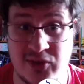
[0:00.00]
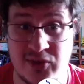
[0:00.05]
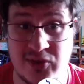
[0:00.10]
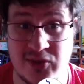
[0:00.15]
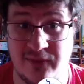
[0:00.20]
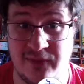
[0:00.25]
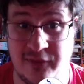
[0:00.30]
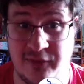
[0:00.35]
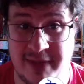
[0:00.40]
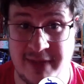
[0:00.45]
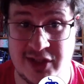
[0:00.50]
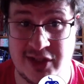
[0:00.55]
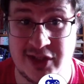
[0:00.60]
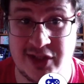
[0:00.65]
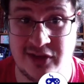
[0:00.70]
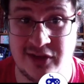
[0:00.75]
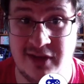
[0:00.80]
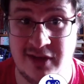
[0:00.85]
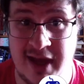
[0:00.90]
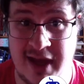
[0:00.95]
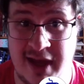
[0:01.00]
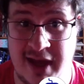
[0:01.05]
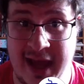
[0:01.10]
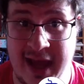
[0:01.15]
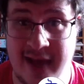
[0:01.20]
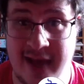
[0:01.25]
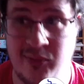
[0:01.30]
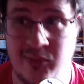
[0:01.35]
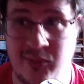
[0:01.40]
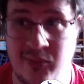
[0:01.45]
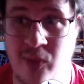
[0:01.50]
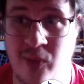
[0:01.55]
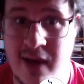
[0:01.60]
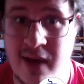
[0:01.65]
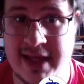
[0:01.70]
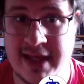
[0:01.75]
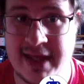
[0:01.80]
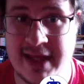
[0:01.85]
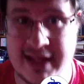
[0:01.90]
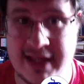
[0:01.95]
formation, and why he
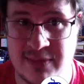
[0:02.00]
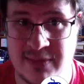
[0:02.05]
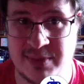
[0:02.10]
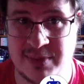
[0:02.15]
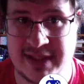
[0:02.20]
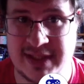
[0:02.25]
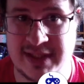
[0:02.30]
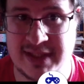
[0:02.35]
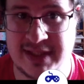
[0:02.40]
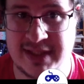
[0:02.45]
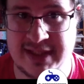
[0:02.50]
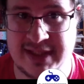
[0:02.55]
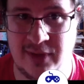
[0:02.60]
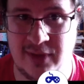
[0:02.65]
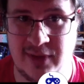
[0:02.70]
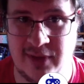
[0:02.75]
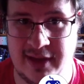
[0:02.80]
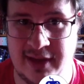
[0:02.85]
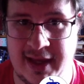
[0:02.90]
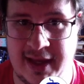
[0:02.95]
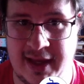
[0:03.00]
keeps persisting with it,